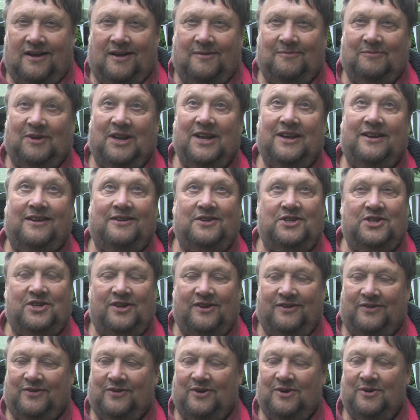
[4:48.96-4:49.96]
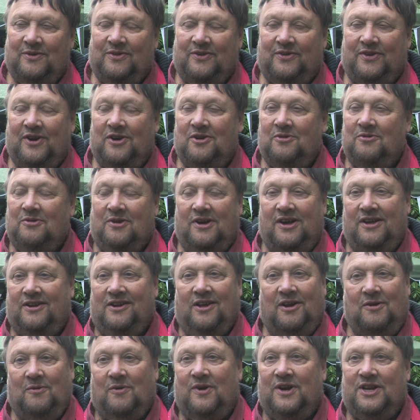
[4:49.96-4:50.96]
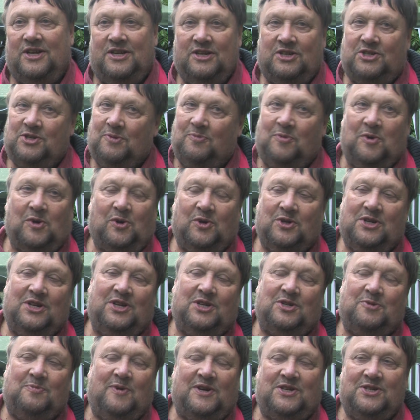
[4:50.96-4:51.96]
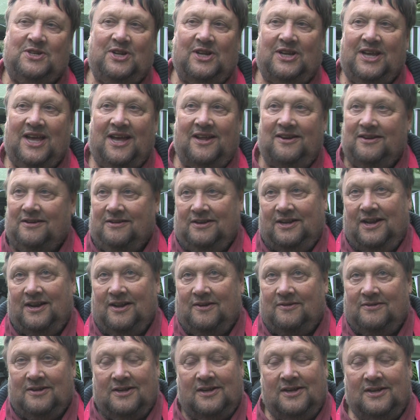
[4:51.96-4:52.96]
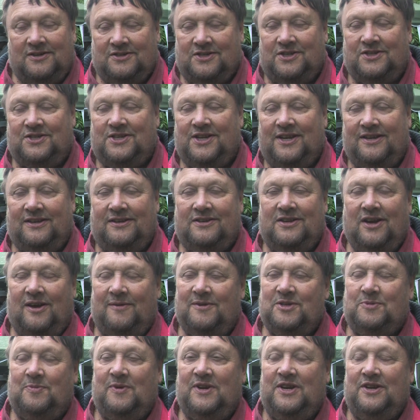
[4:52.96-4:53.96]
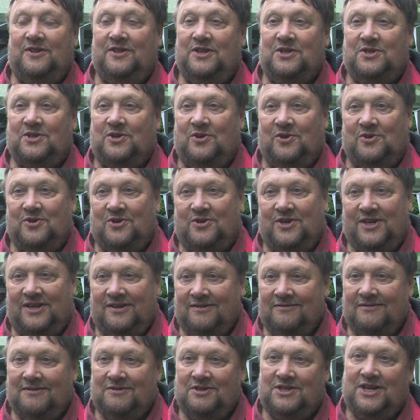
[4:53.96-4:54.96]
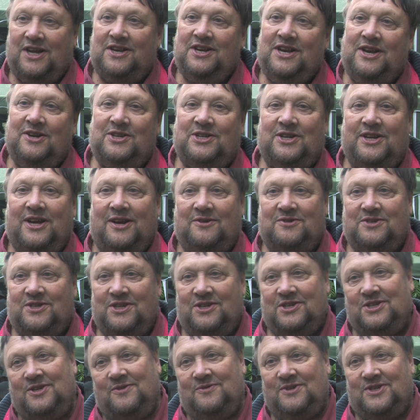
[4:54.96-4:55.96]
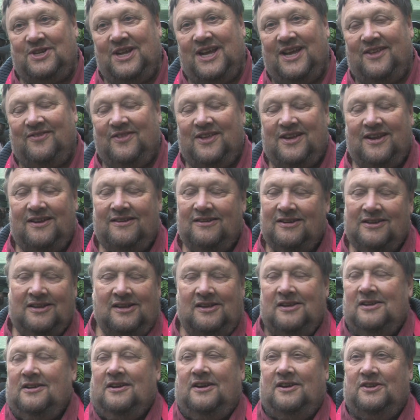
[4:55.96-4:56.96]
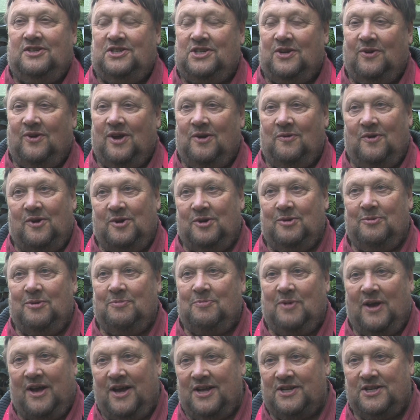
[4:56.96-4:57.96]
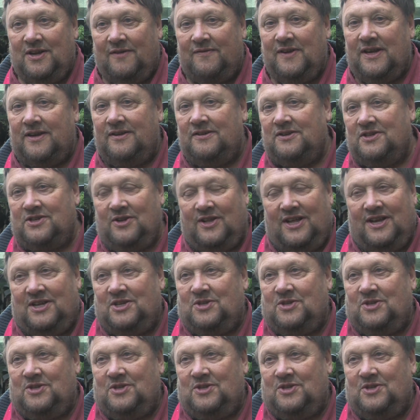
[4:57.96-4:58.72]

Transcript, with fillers: I'm Lincolnshire through and through, and I wanted to support it as best I can. You know, it's the second time it's been in this country, ten years ago since it was down there, and so I wanted to be part of it. So